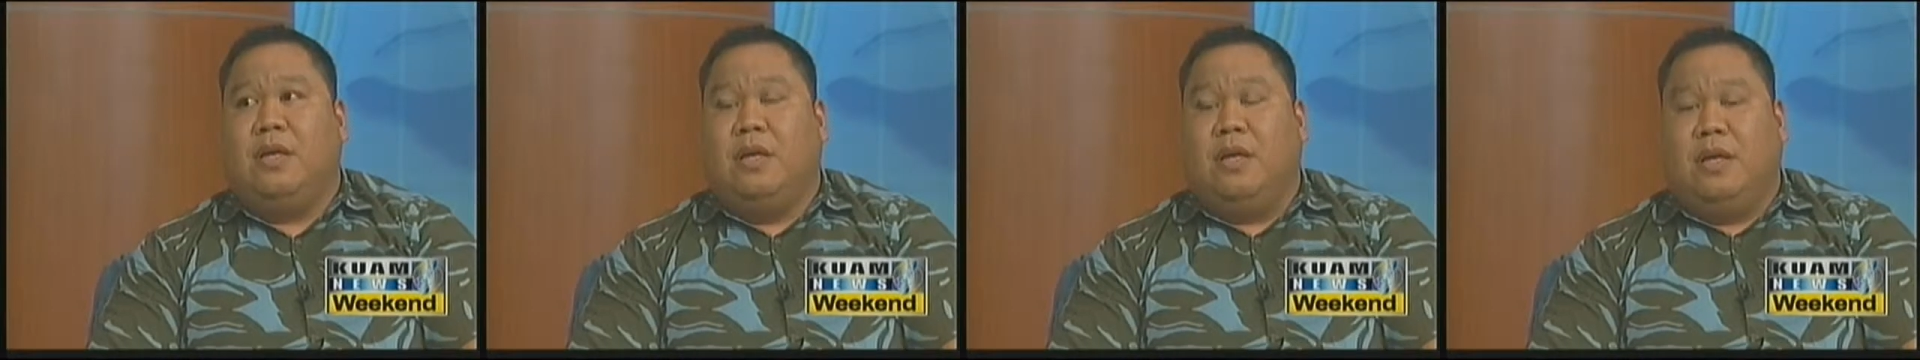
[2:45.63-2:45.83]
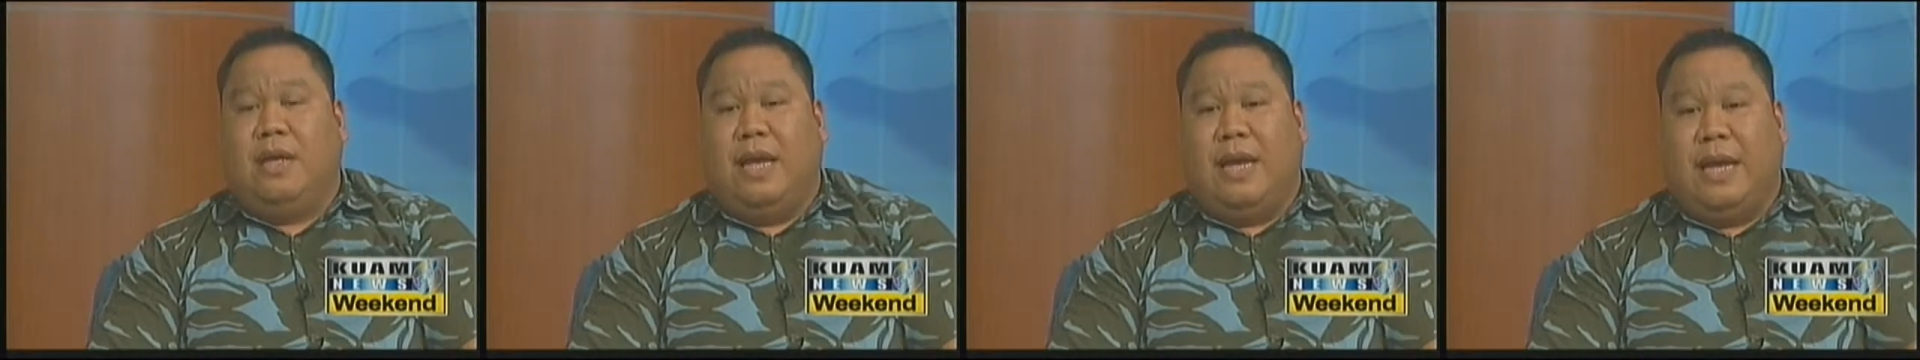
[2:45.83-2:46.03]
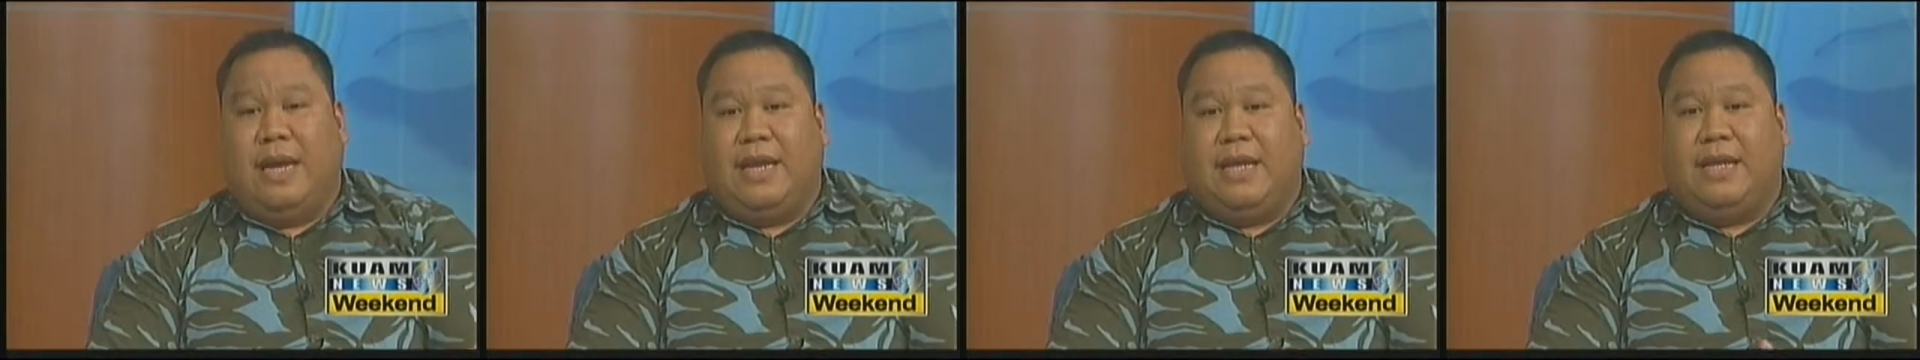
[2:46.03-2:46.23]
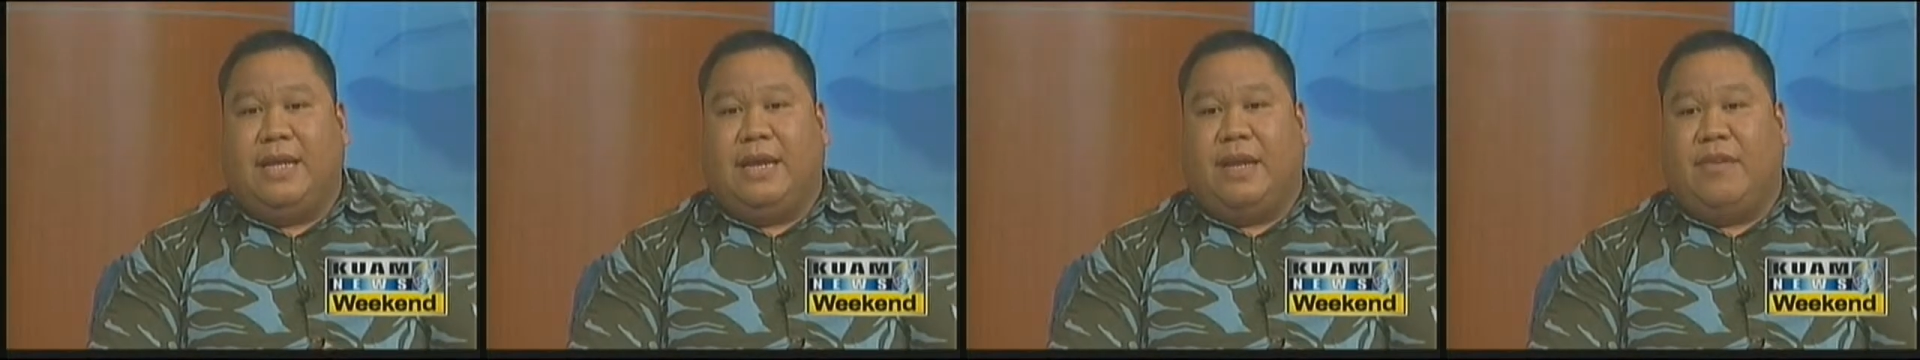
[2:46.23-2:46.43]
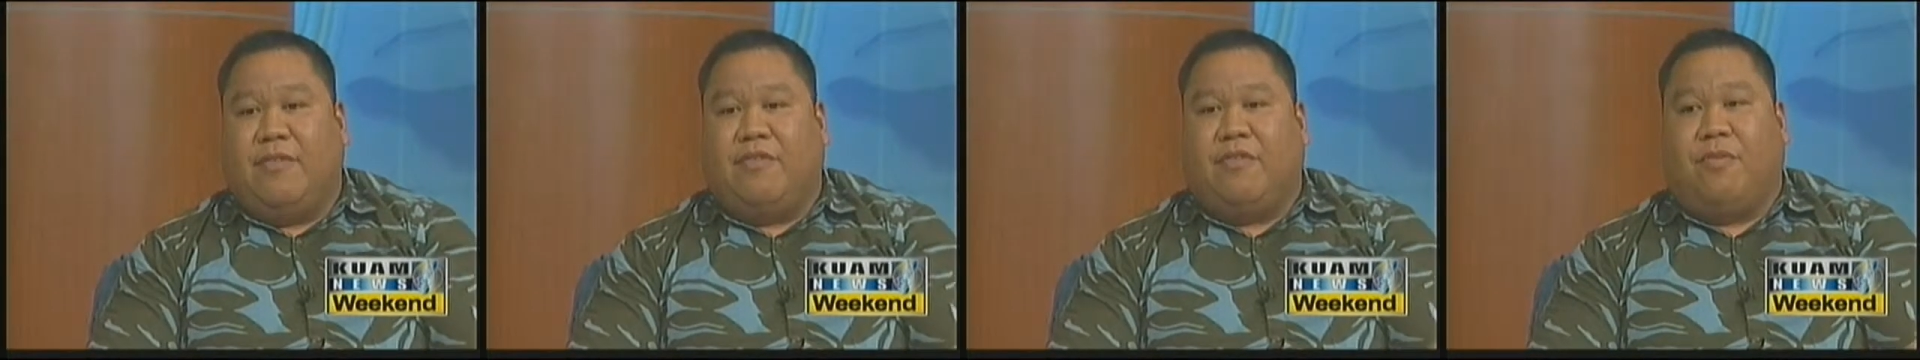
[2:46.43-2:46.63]
any
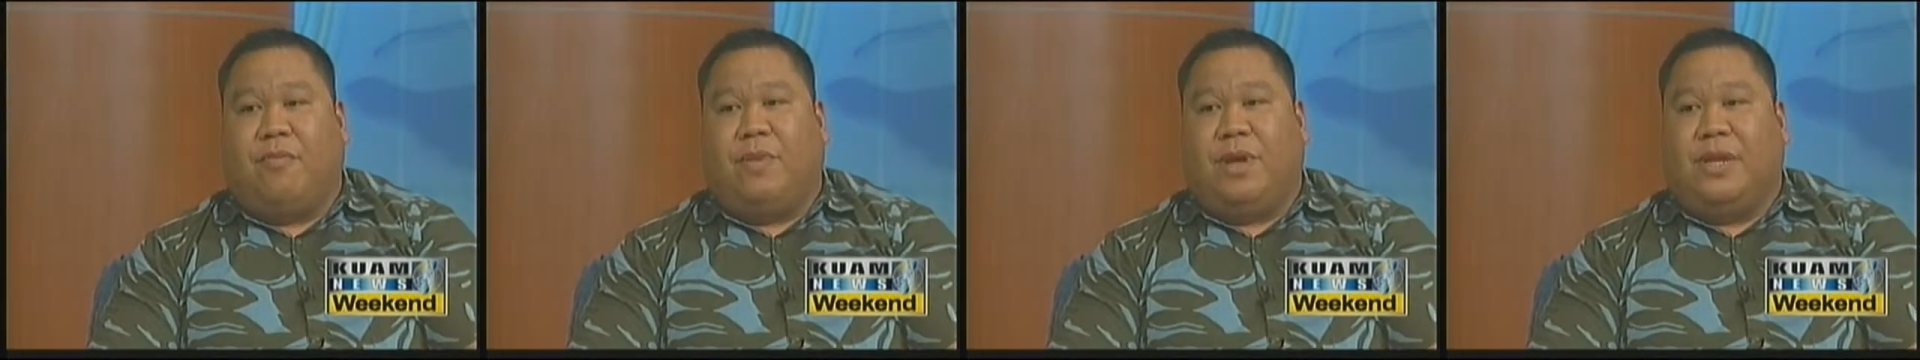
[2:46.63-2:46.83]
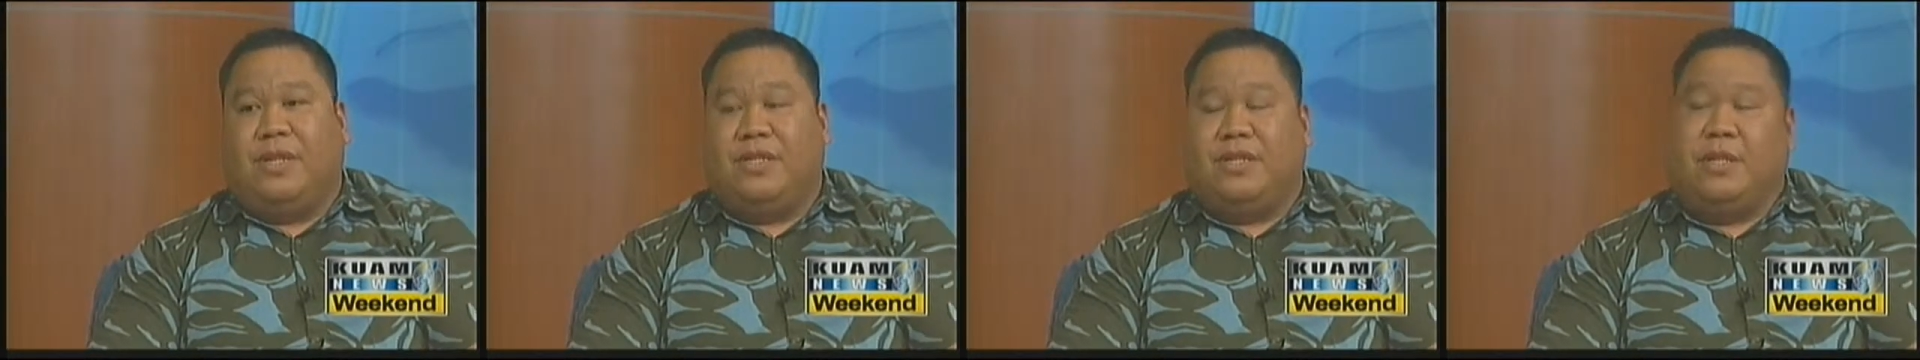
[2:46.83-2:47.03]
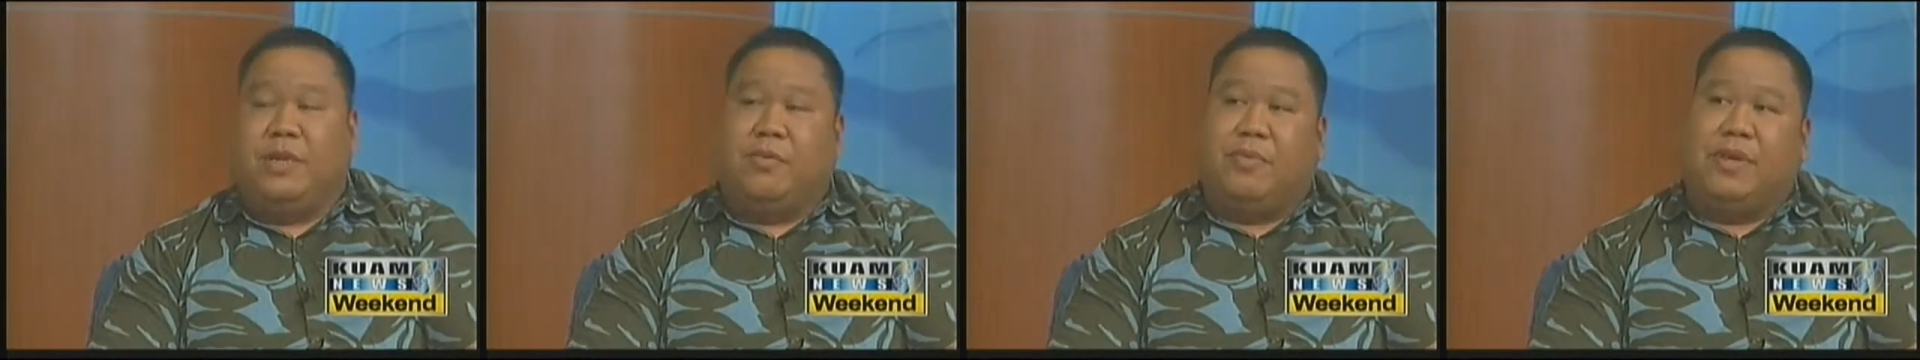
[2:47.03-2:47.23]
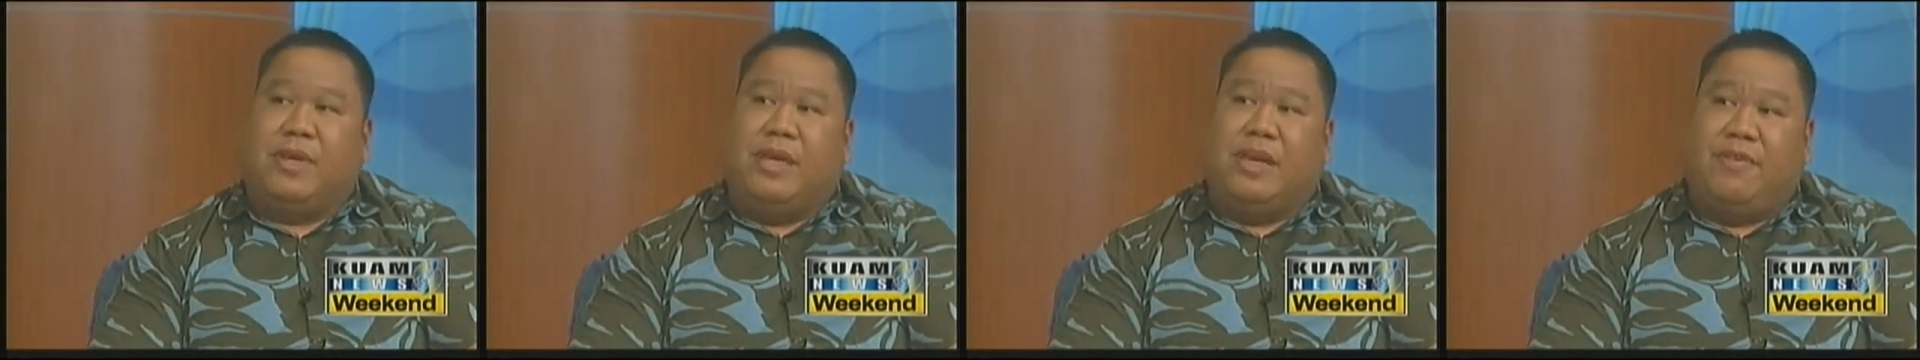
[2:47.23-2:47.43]
information that we